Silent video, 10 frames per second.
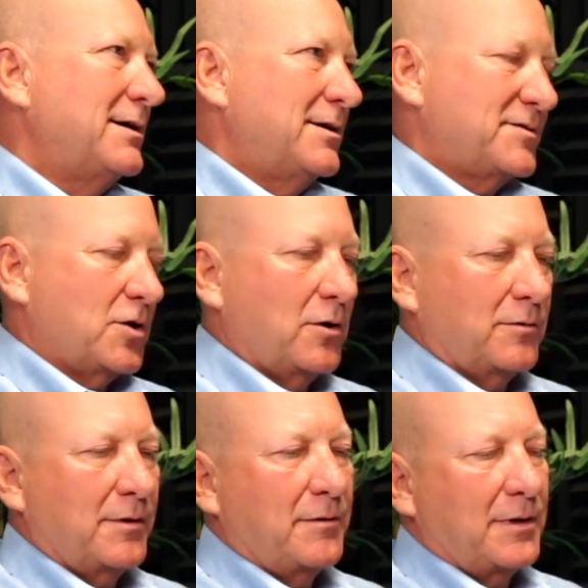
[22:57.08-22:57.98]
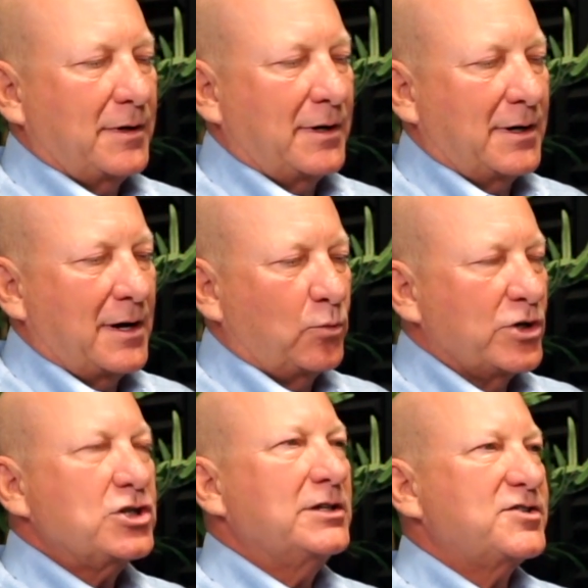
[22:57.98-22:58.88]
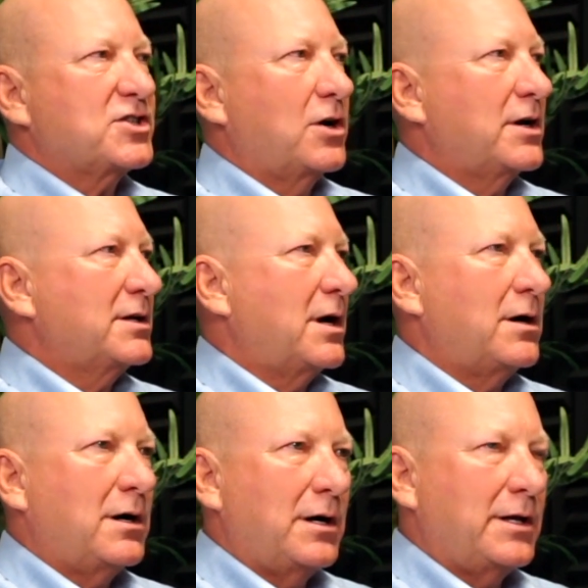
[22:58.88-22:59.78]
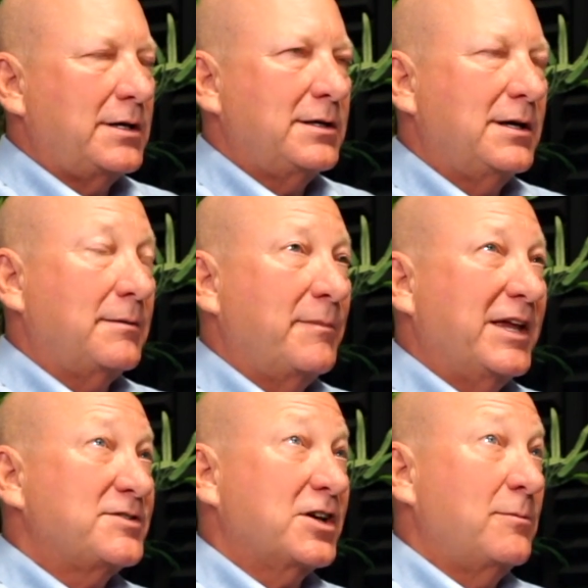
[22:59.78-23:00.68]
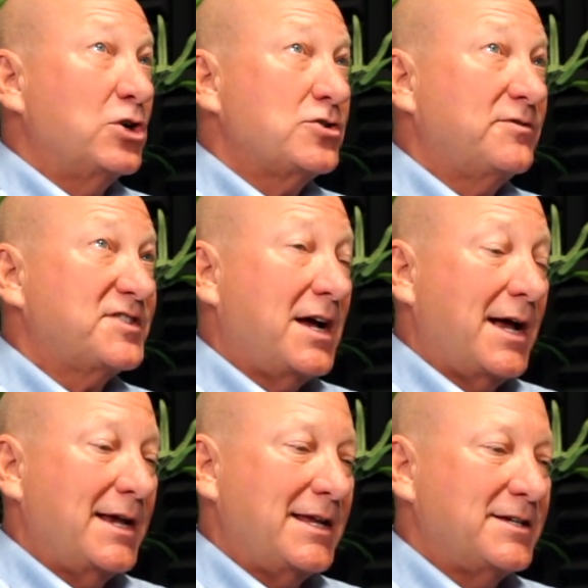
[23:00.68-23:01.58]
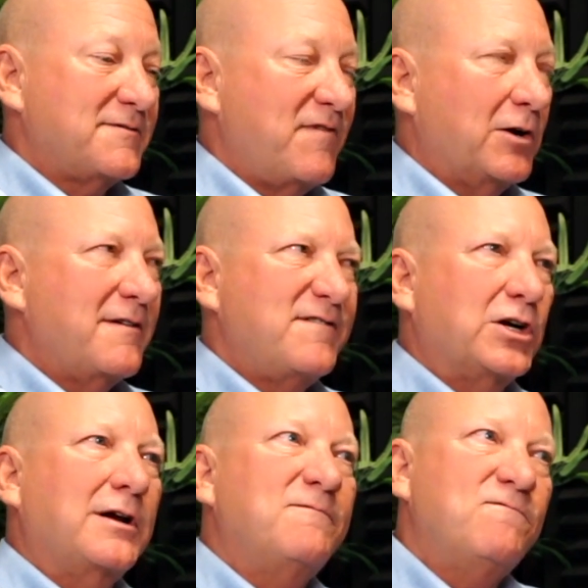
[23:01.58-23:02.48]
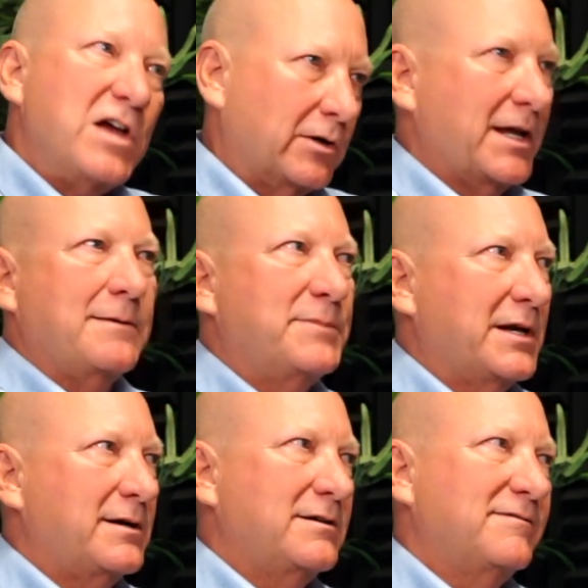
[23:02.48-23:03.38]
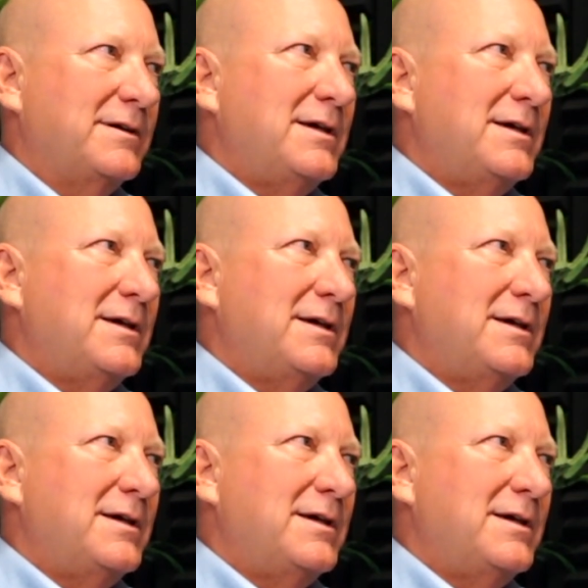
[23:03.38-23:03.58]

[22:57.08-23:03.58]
So I originally started because the commercial side is very, very, very competitive.